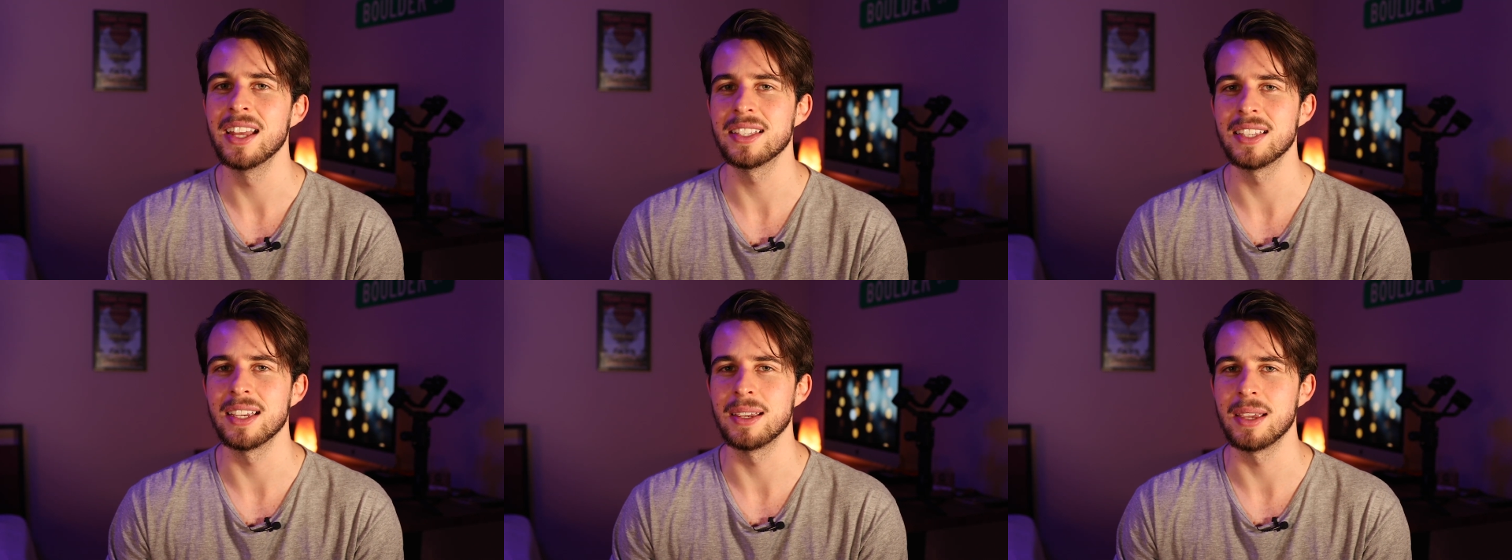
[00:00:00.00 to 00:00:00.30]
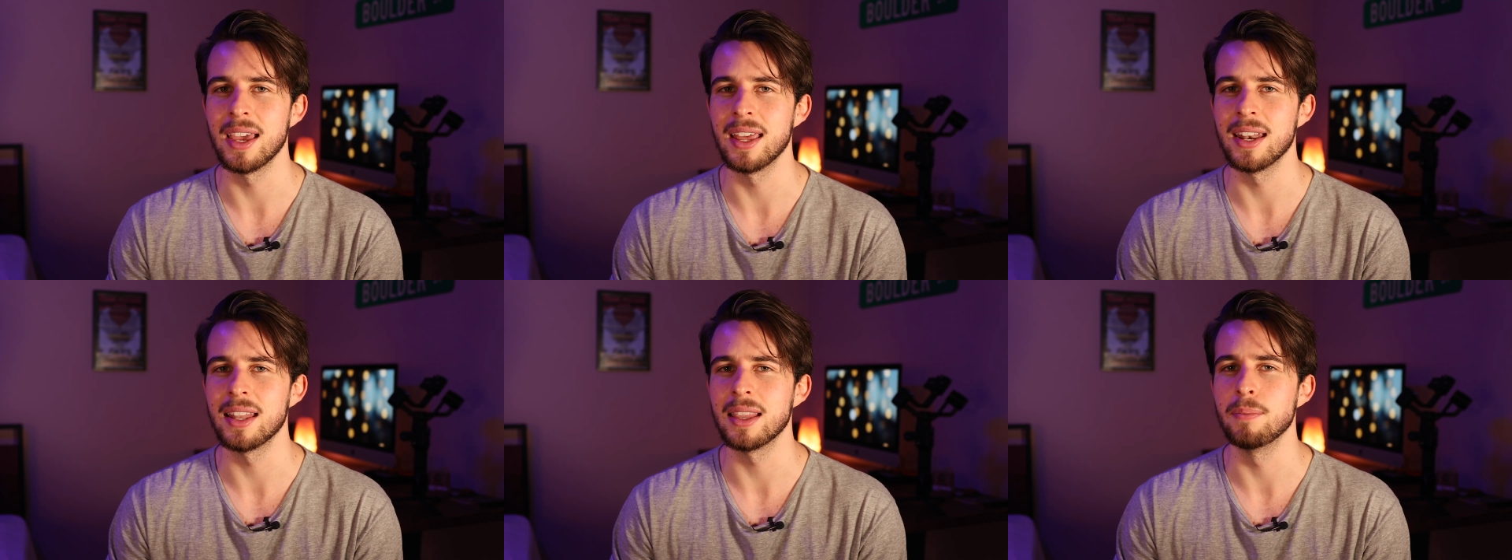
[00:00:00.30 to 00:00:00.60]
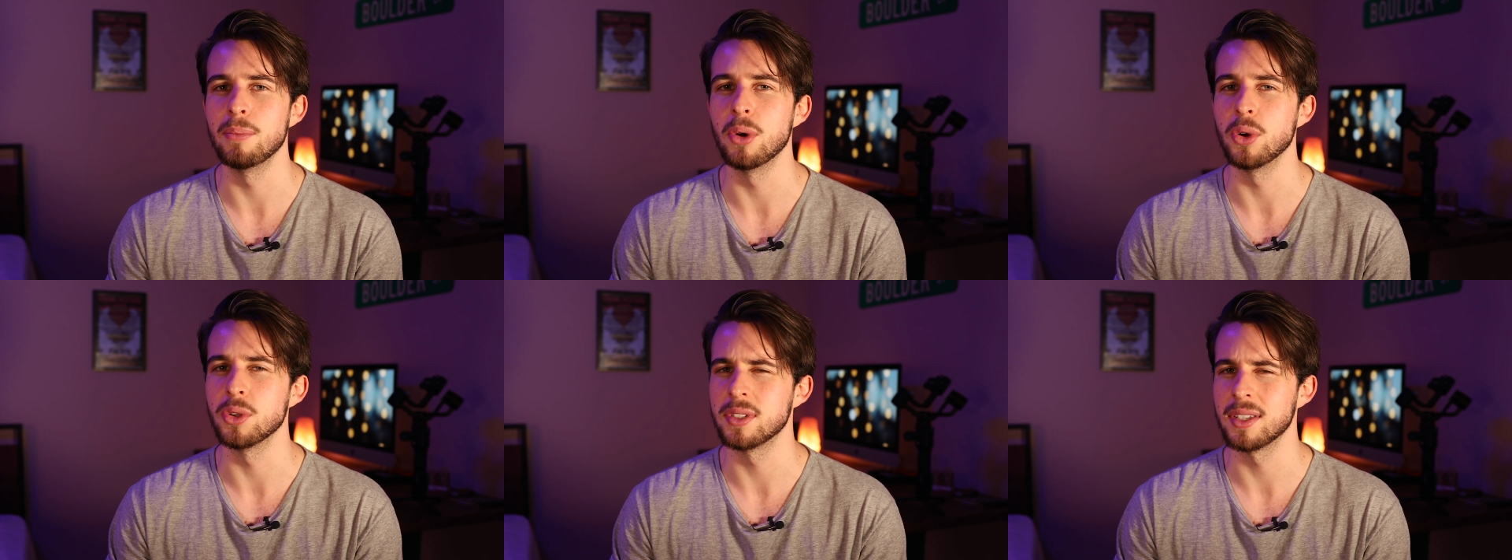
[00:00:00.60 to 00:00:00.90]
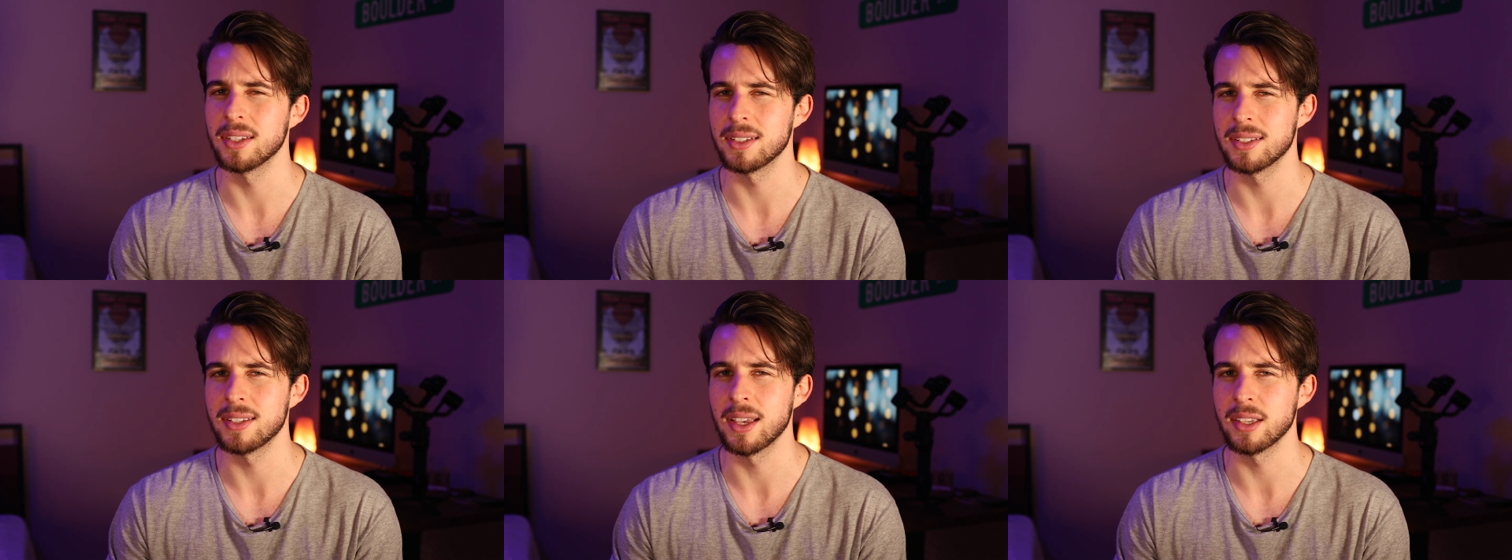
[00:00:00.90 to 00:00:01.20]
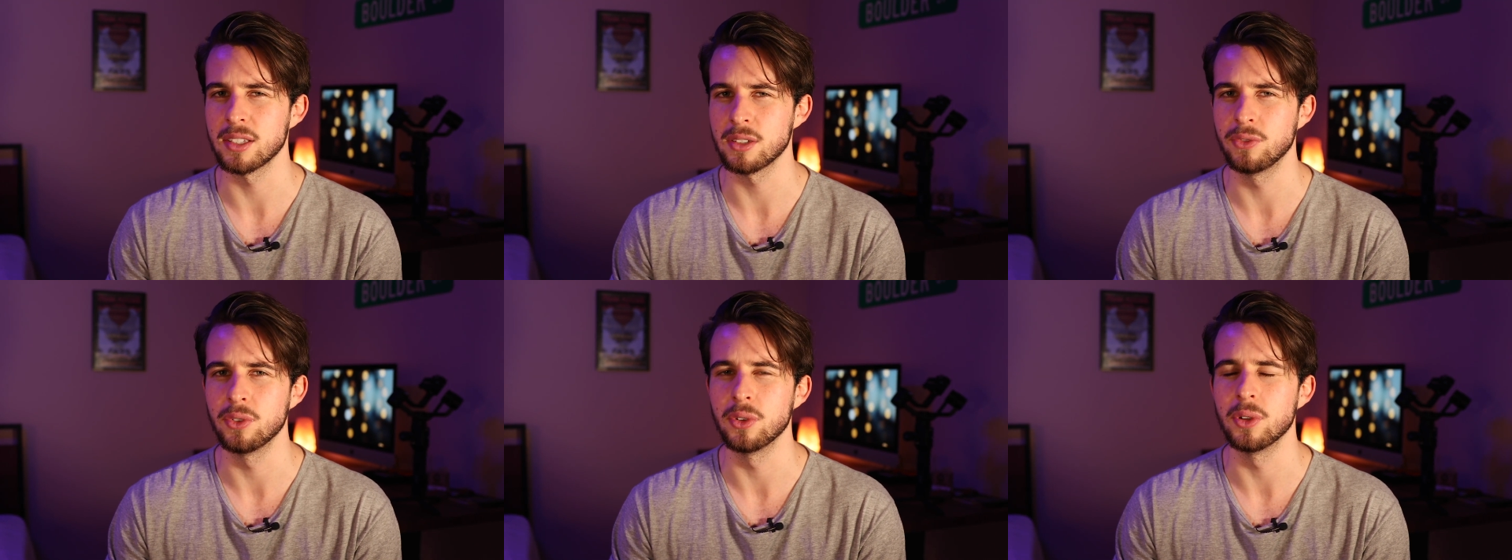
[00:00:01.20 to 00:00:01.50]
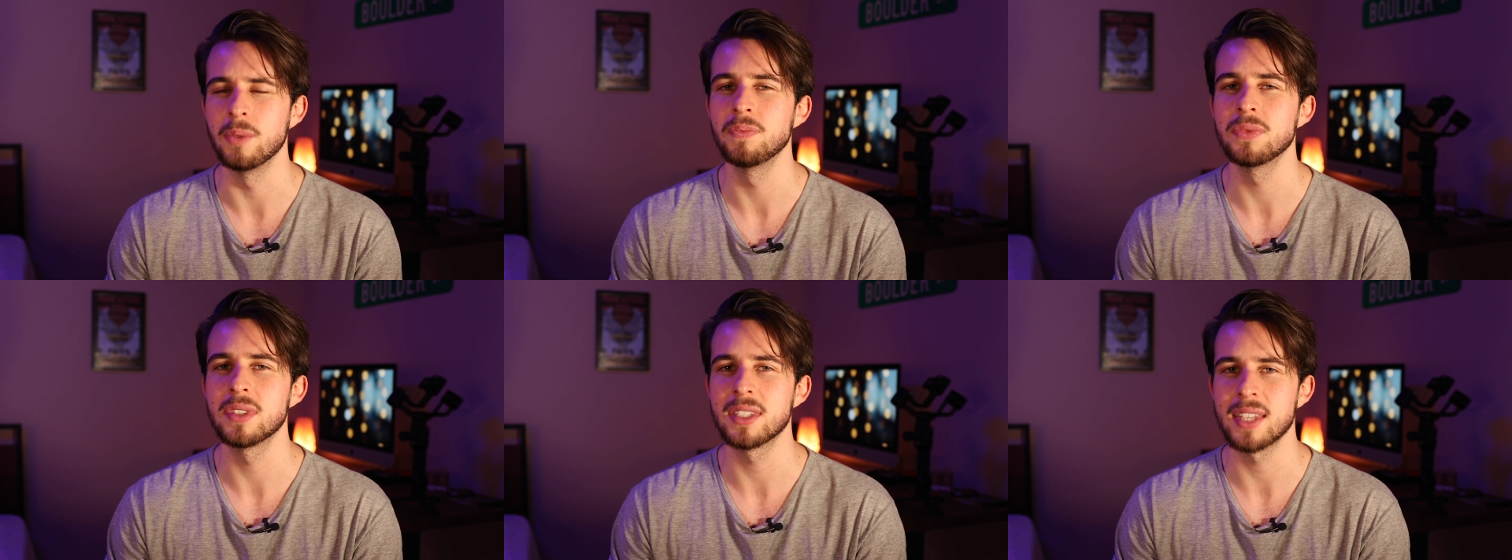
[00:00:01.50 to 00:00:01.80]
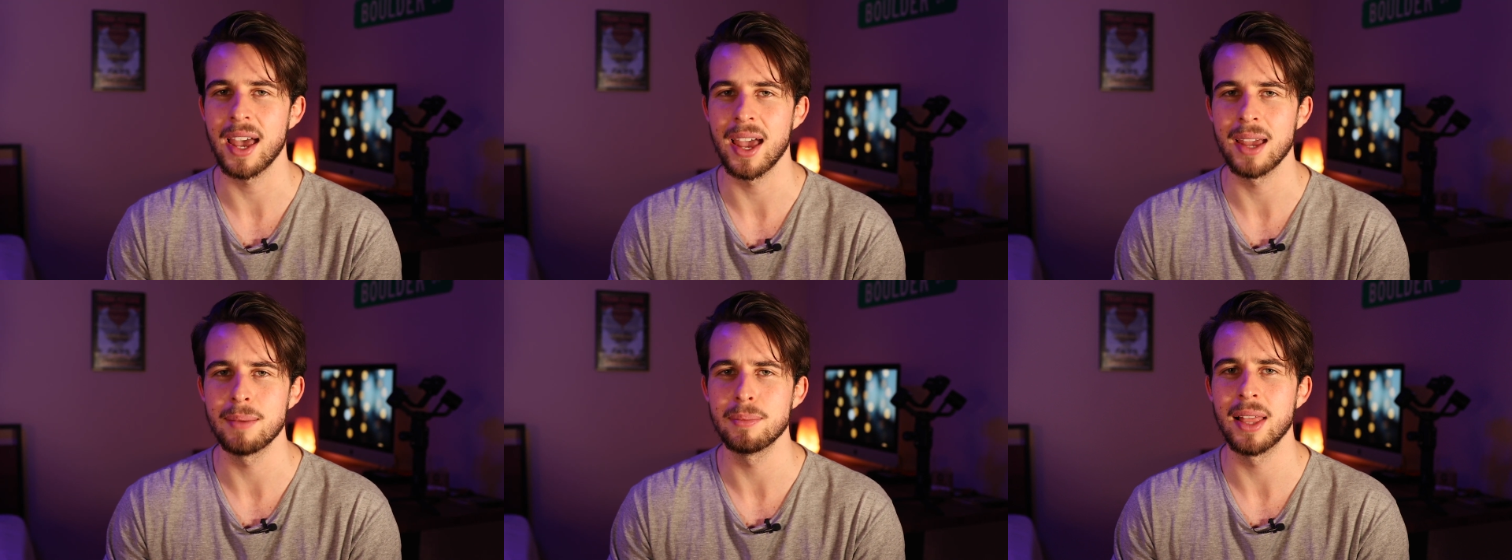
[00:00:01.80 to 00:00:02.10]
to get the most successful
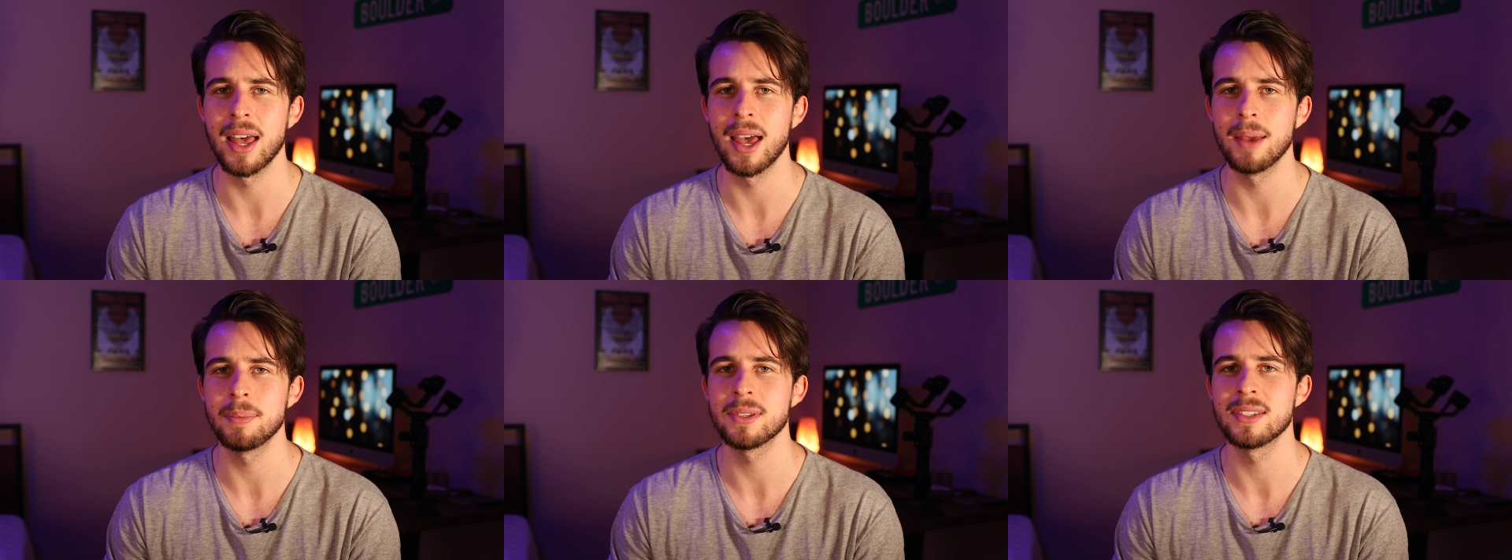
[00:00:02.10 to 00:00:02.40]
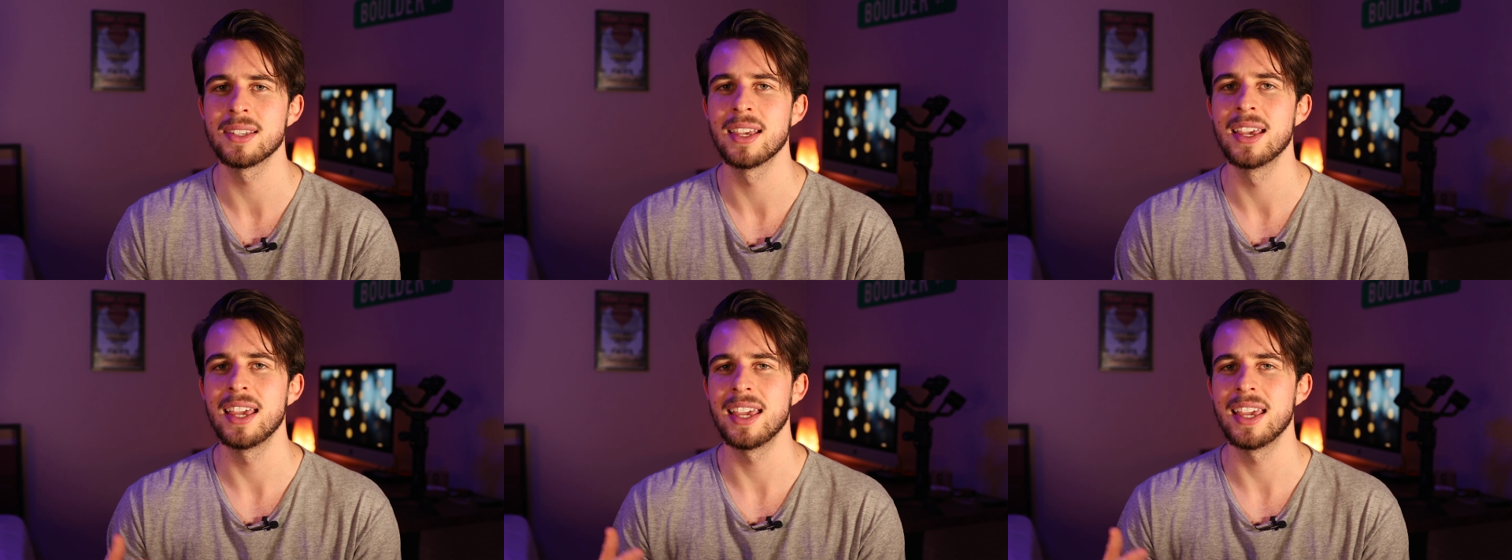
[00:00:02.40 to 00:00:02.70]
time-lapse